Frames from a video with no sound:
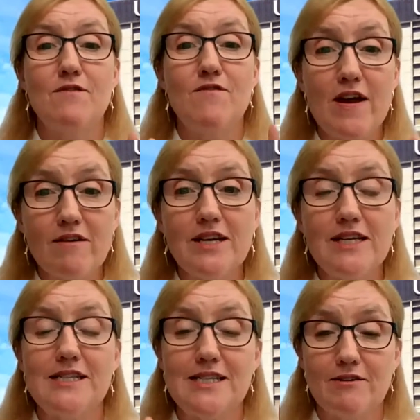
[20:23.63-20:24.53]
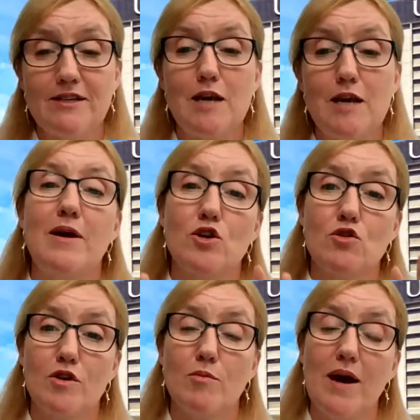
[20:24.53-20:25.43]
very seriously about
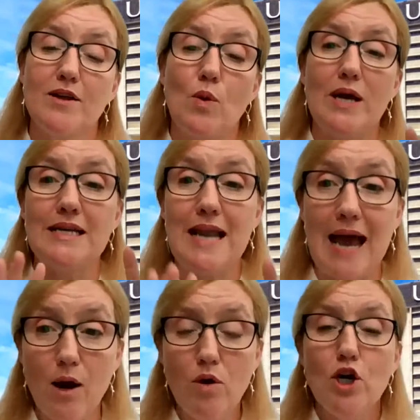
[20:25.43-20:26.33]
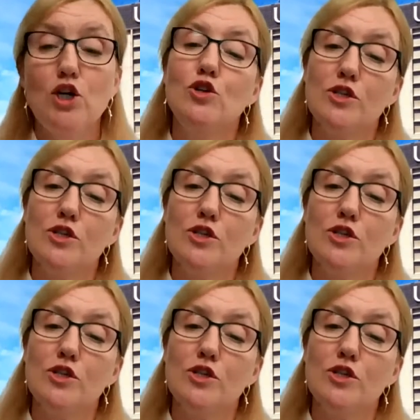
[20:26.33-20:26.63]
your career pathway now.